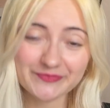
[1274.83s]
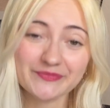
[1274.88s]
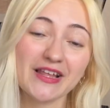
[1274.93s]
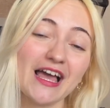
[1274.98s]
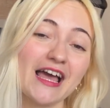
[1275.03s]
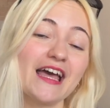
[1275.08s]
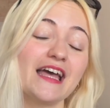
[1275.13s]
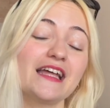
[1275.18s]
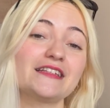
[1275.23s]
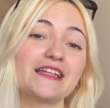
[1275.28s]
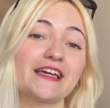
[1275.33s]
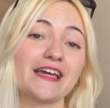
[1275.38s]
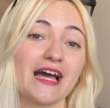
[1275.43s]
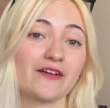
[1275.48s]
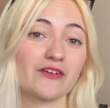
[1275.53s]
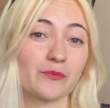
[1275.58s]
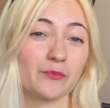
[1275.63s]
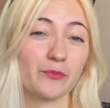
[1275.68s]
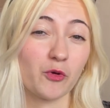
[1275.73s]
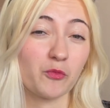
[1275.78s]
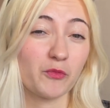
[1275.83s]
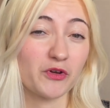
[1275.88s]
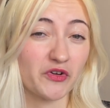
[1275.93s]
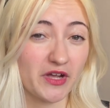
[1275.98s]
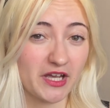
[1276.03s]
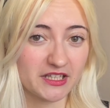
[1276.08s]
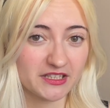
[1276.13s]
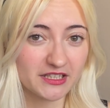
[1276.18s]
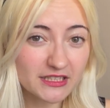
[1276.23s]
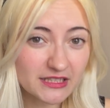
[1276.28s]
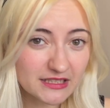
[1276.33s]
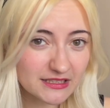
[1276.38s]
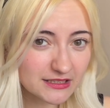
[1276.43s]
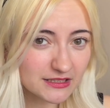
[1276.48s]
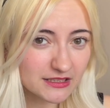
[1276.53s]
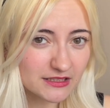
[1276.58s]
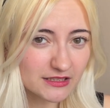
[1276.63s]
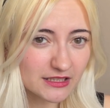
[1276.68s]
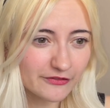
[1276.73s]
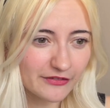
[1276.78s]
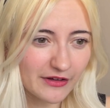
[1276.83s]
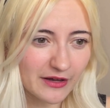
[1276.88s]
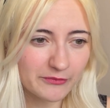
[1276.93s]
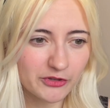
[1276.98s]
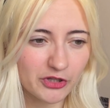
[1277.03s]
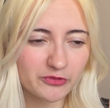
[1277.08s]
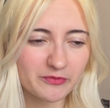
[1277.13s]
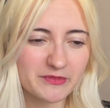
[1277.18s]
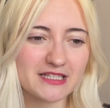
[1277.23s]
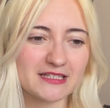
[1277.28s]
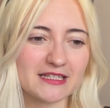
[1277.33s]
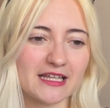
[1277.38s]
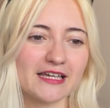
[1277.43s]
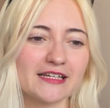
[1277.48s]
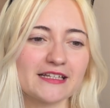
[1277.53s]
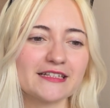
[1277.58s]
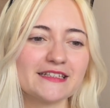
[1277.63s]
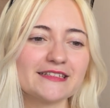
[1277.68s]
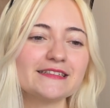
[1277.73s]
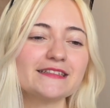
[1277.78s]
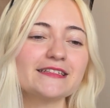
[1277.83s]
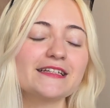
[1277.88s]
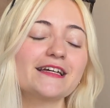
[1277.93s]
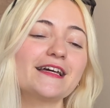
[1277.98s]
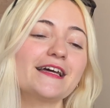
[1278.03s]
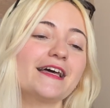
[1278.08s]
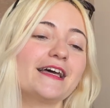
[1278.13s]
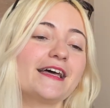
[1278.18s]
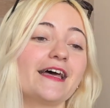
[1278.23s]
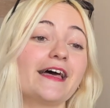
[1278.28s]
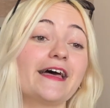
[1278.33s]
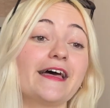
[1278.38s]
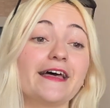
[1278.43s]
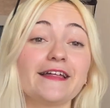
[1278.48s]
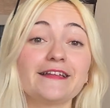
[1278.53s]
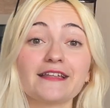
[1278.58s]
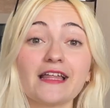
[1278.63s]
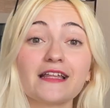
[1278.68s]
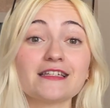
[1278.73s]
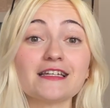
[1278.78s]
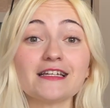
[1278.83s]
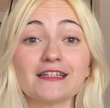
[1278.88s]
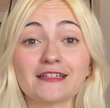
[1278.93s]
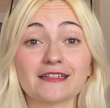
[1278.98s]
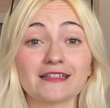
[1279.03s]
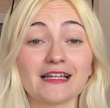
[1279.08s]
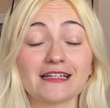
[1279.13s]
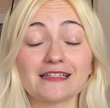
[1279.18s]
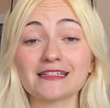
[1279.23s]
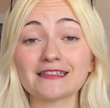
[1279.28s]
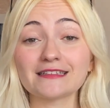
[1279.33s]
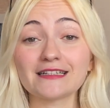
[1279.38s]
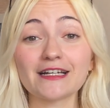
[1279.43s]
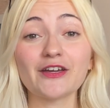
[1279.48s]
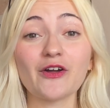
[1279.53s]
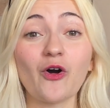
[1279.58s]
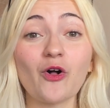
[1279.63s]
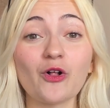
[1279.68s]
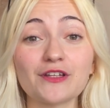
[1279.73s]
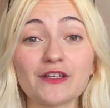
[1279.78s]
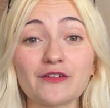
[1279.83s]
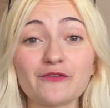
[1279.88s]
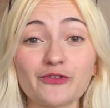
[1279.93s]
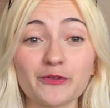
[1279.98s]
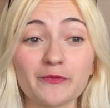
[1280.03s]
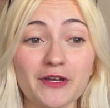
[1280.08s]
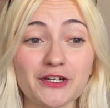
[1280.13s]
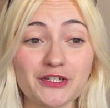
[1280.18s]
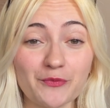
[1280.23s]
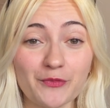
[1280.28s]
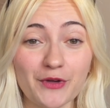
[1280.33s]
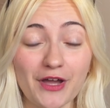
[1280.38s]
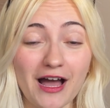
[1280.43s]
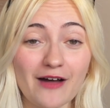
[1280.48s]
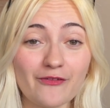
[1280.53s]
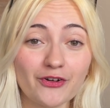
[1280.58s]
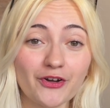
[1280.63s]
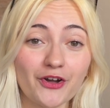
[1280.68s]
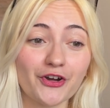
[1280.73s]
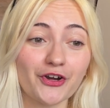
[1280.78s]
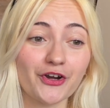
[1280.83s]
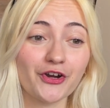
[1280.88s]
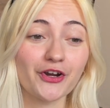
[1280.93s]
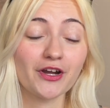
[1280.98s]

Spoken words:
And they have a Pomeranian, if I'm not mistaken. And that's it. That's like all the information we have on her.